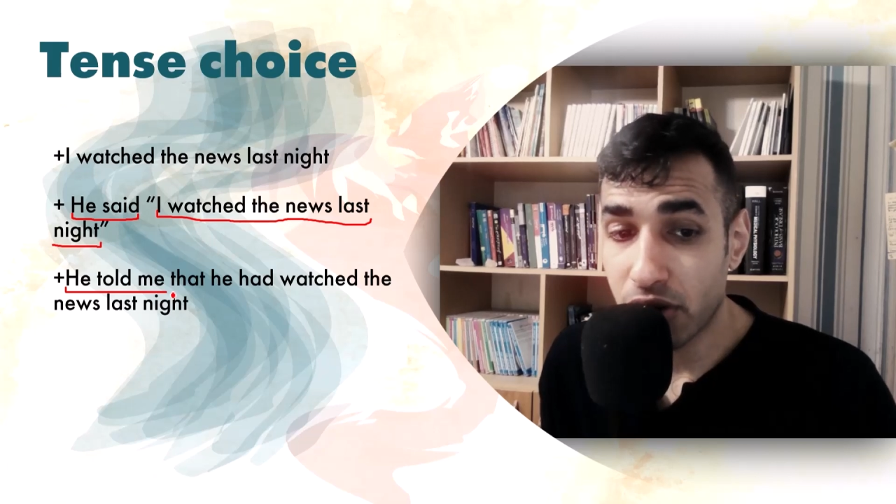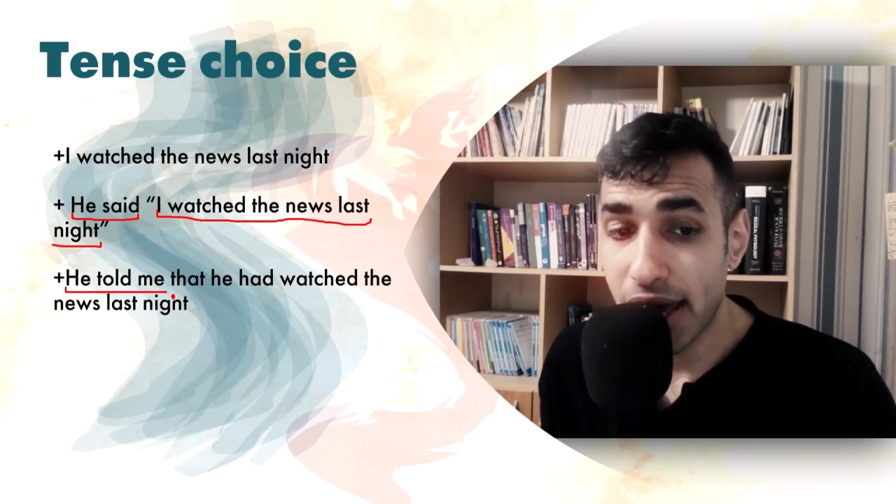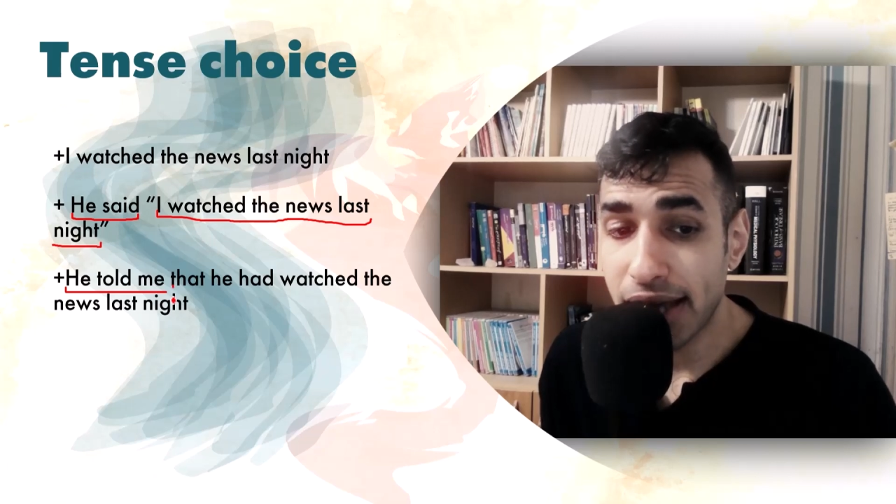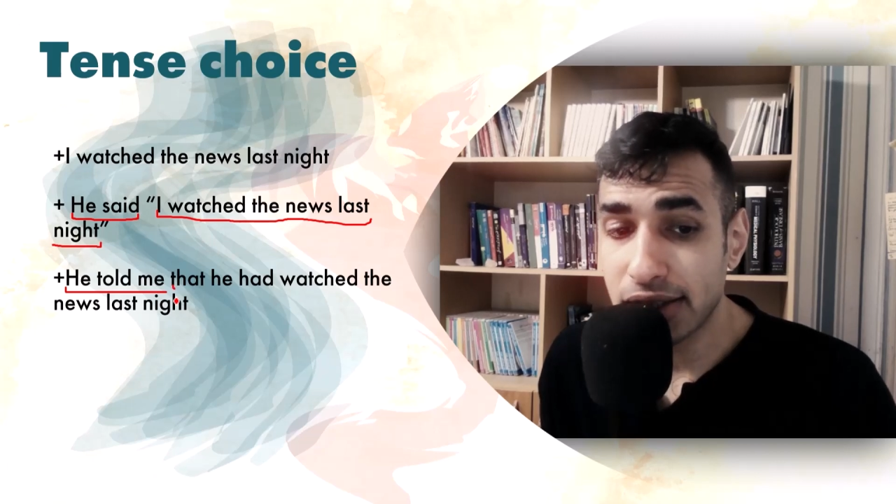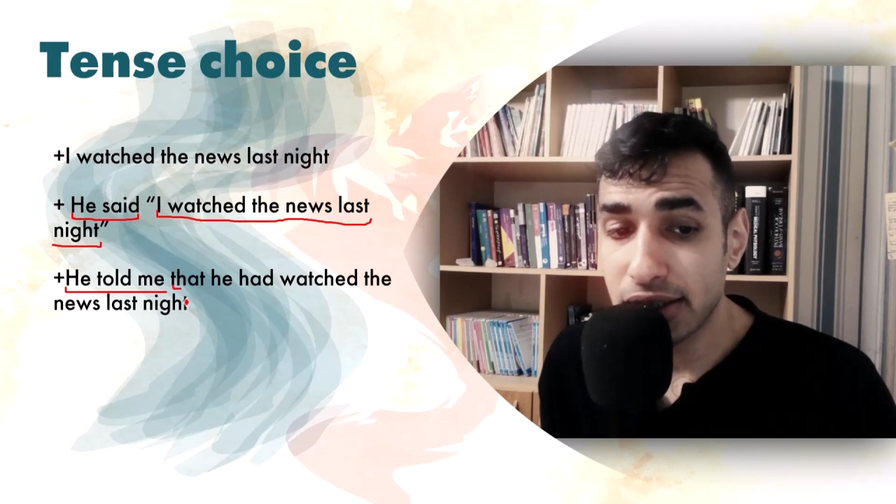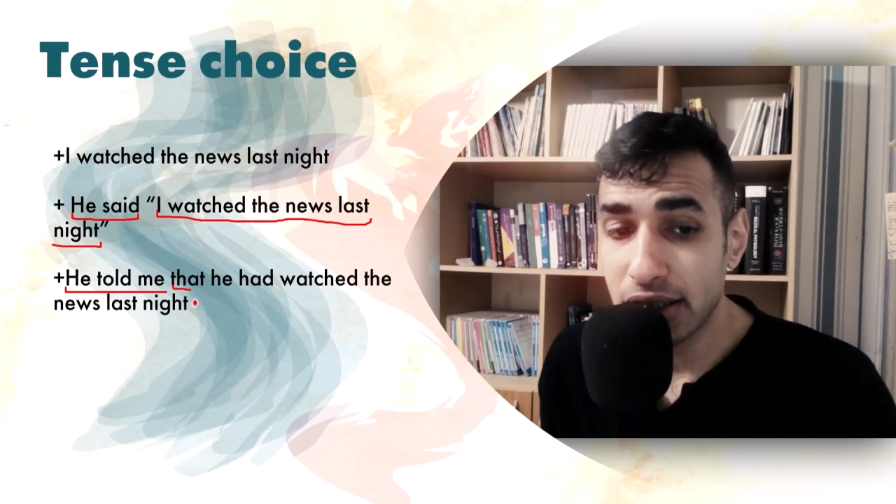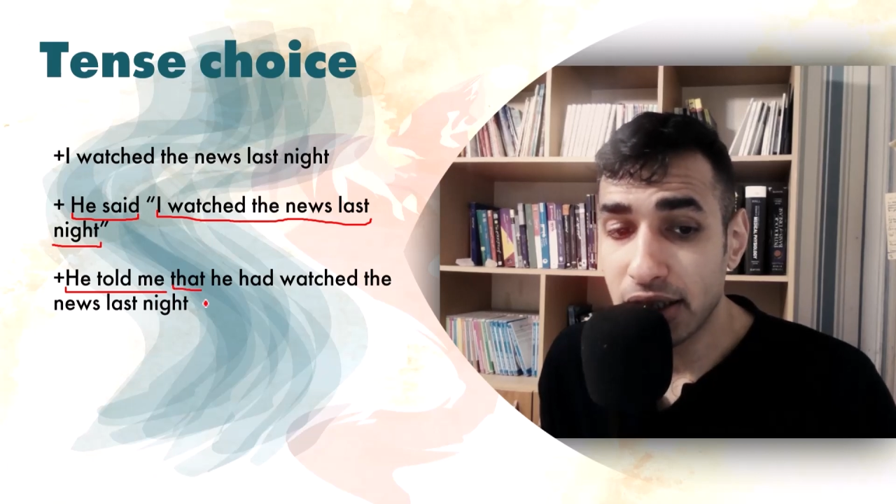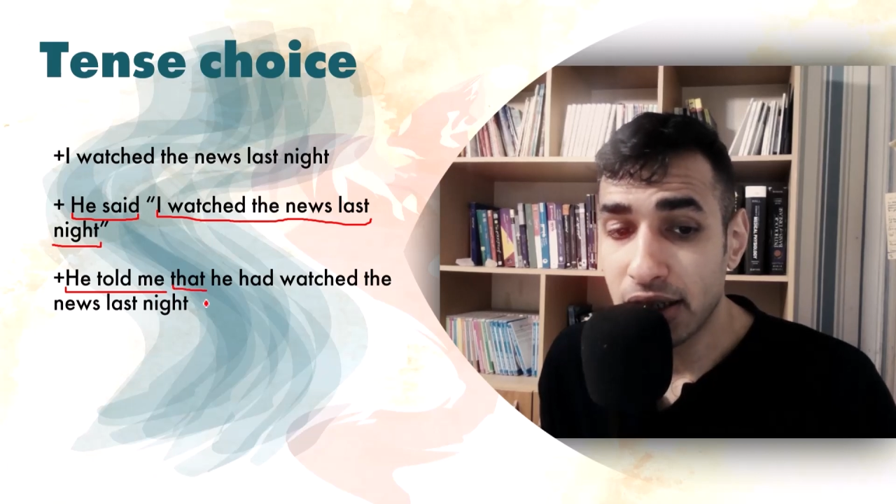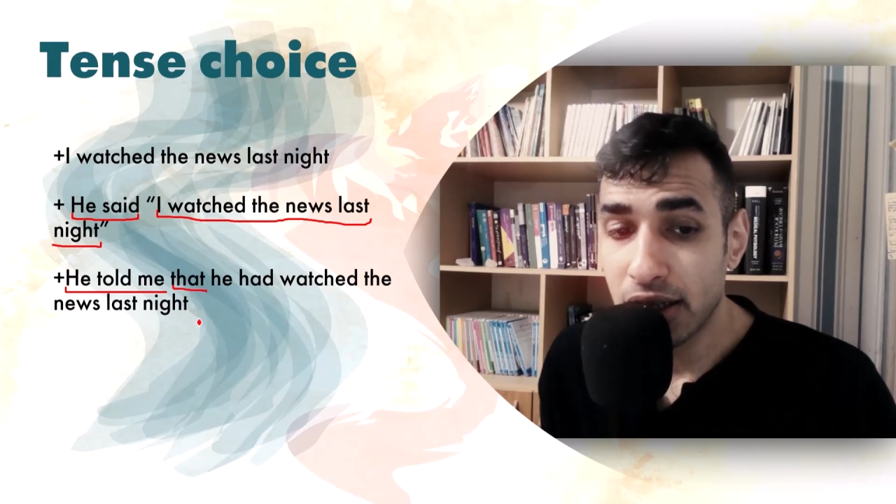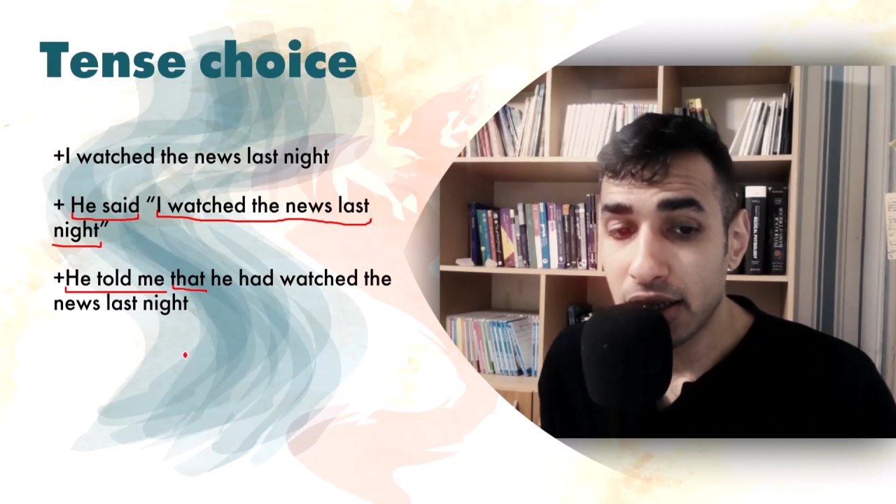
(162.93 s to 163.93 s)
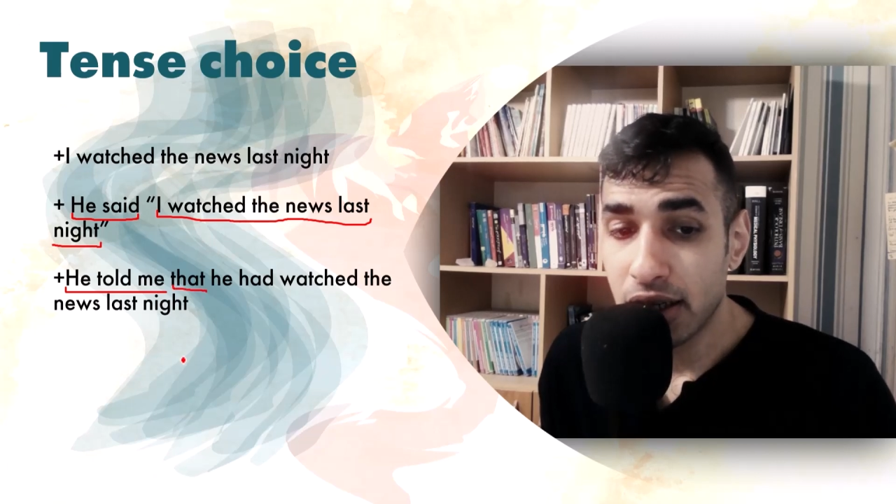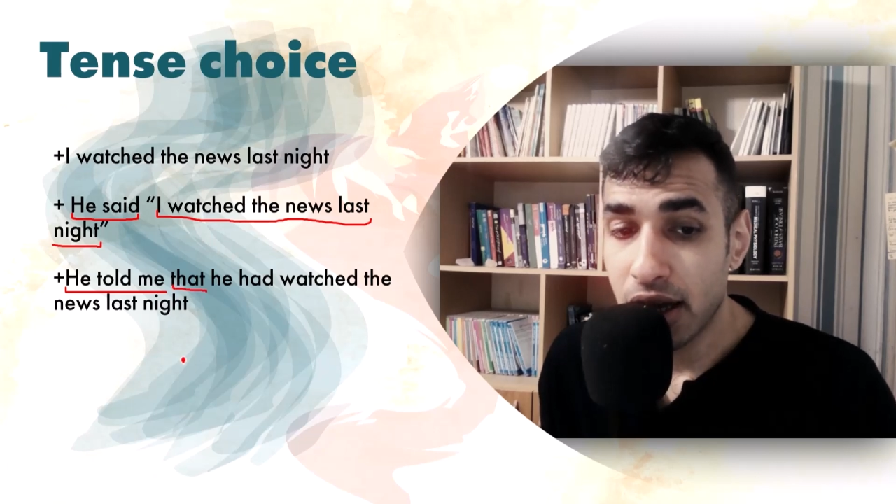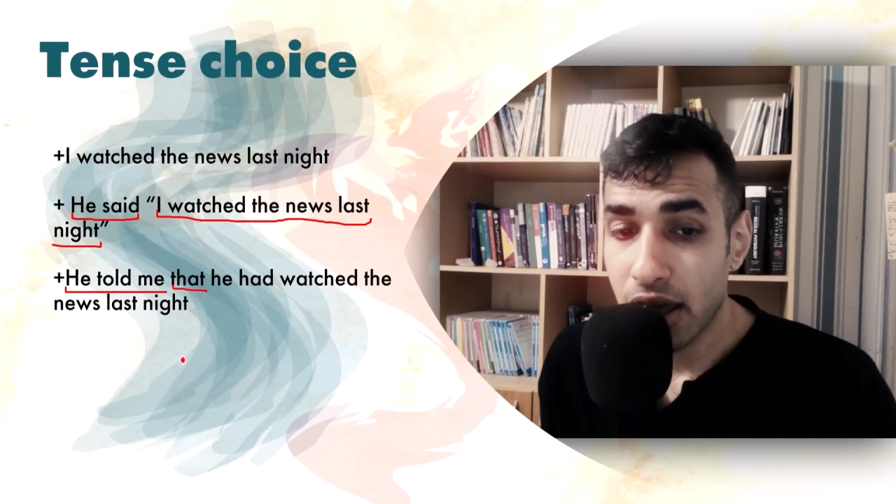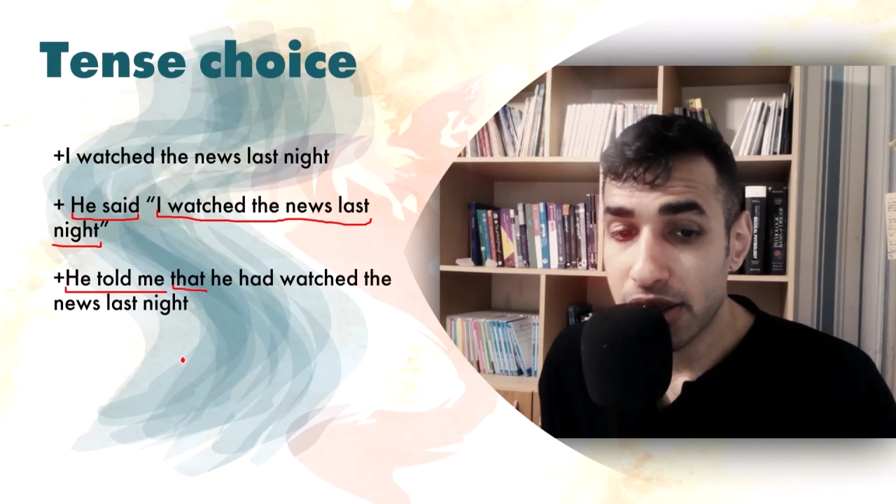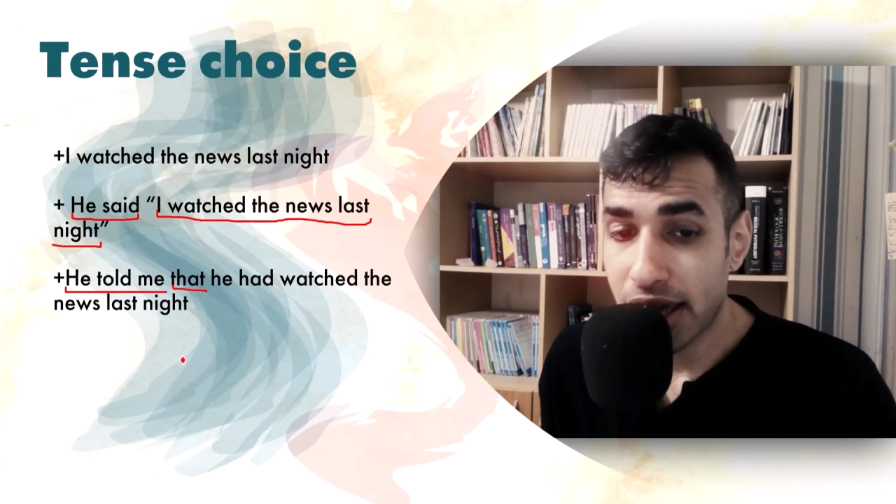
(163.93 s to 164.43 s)

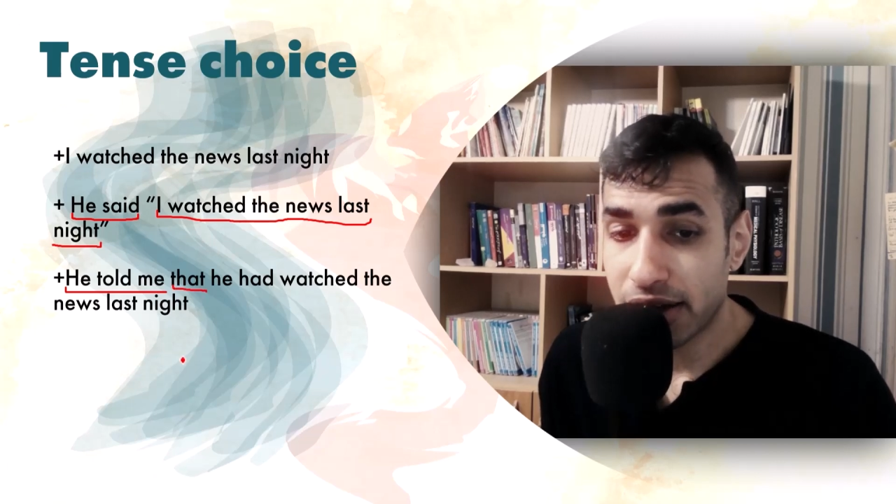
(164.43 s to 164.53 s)
that